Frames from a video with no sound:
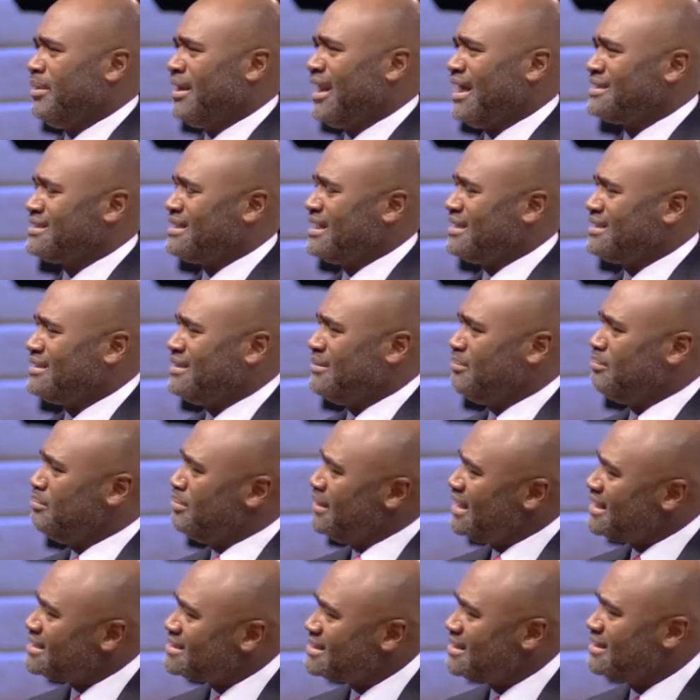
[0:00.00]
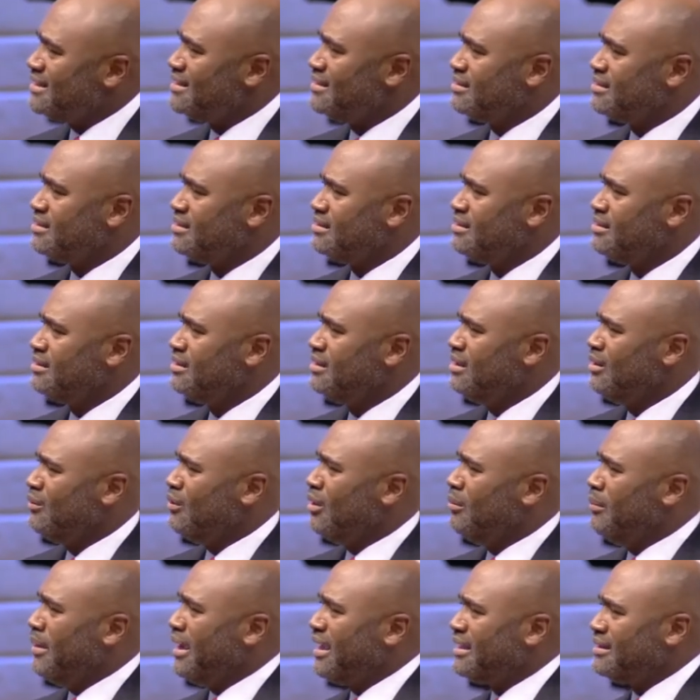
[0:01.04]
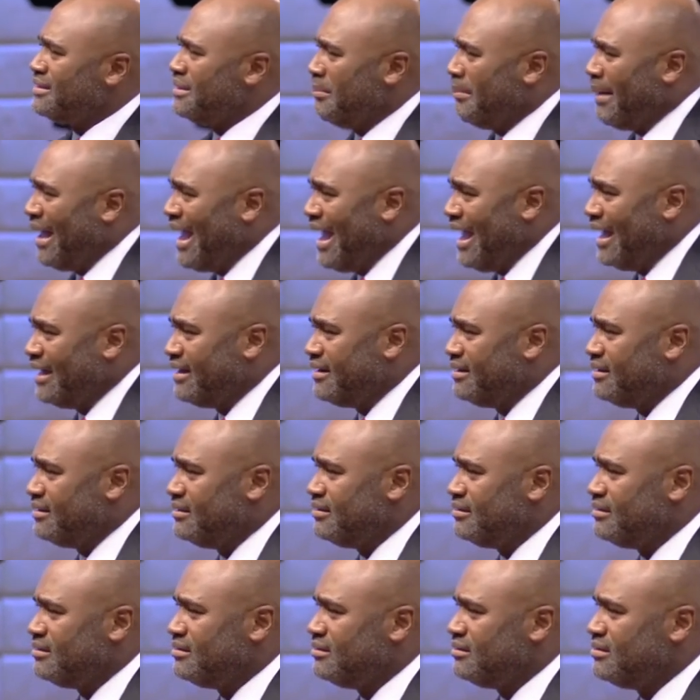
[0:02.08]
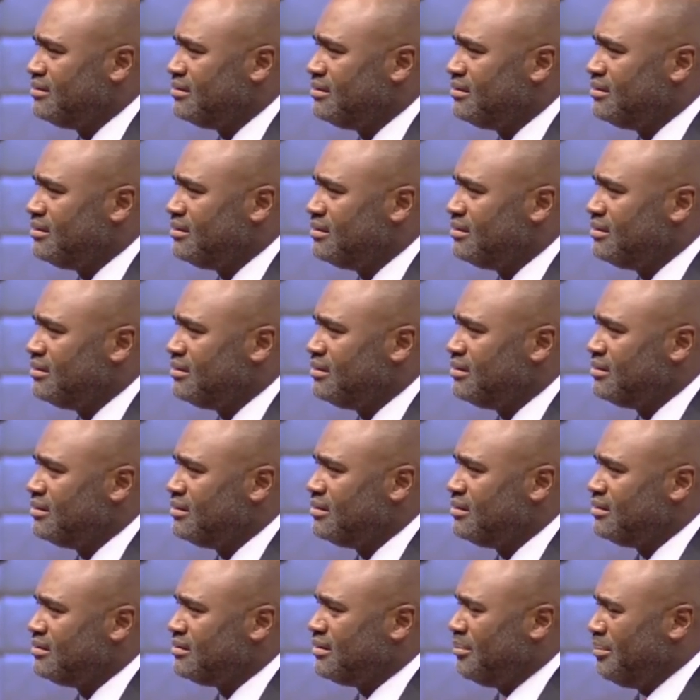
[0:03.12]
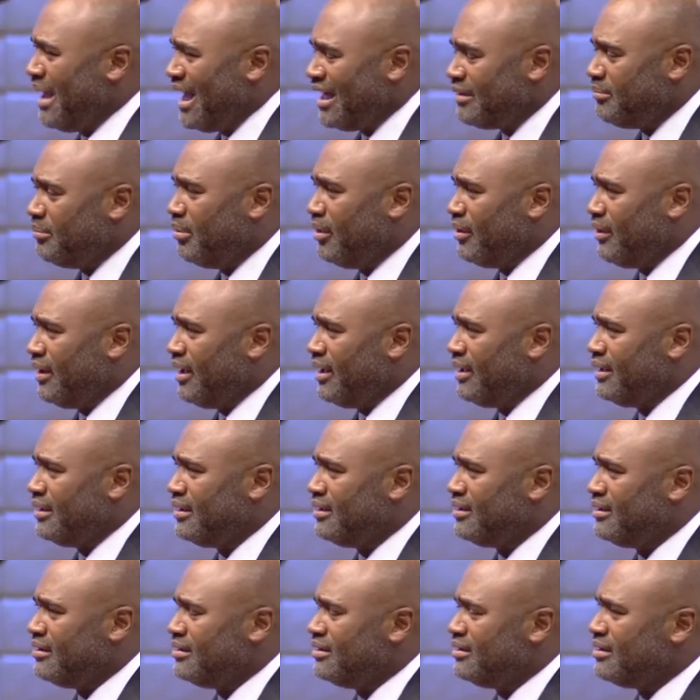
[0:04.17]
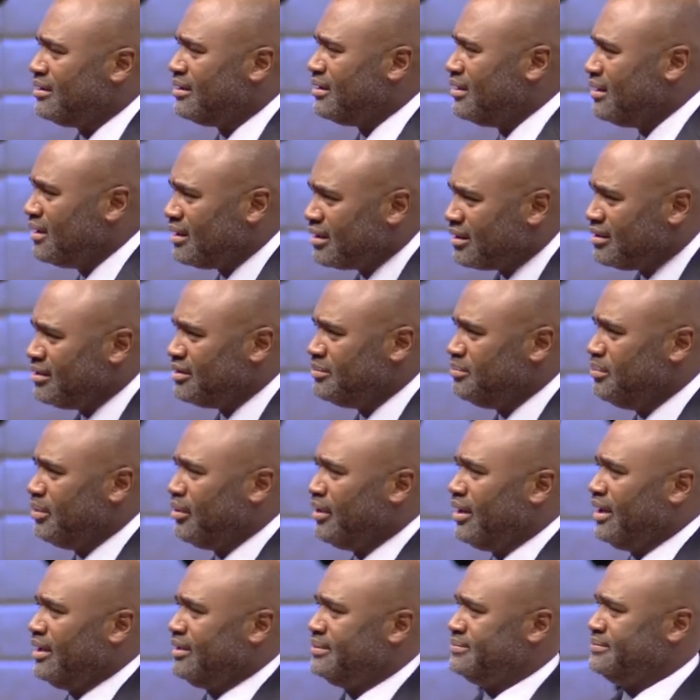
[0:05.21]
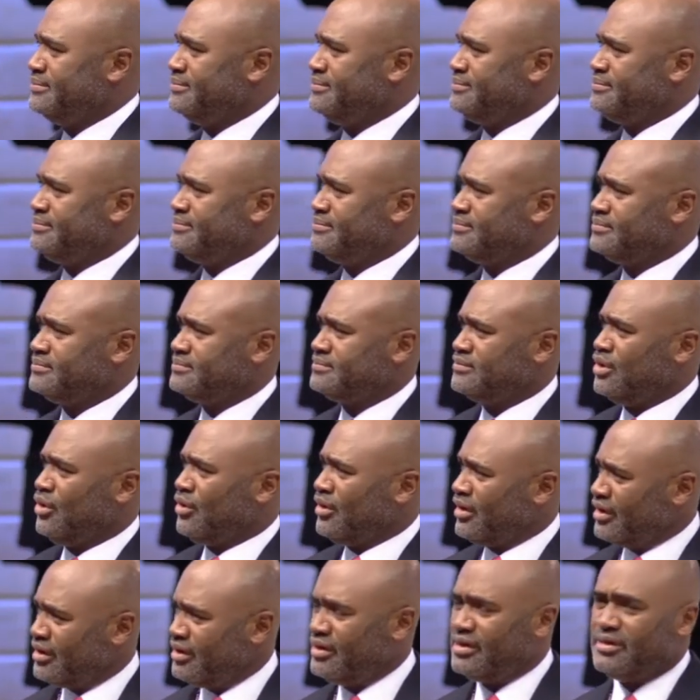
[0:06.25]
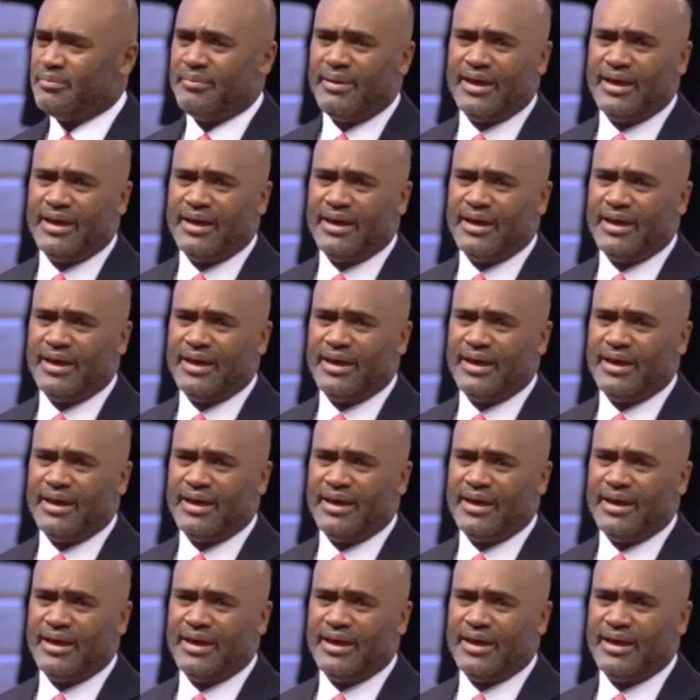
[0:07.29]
The blessing will make the bad, the bad boy, a good boy or a good man.